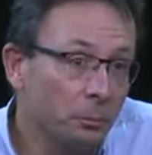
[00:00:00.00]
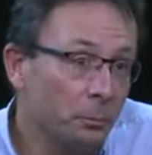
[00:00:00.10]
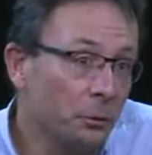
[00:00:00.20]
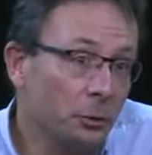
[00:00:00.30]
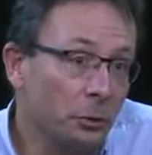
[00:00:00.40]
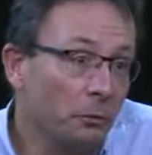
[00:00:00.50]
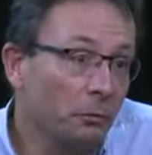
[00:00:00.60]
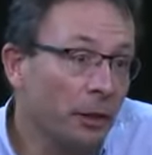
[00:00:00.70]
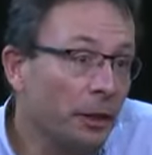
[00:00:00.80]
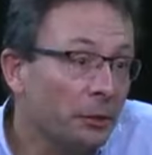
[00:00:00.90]
strong
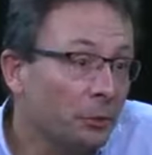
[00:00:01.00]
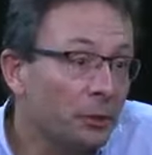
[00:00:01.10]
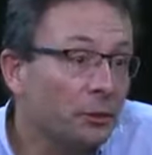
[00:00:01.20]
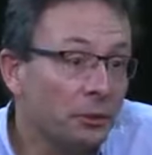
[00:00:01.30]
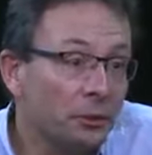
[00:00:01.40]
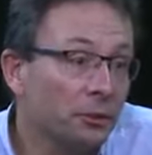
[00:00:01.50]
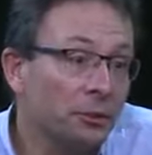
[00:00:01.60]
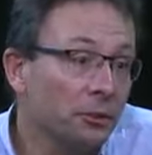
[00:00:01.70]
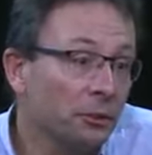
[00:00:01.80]
financial institutions,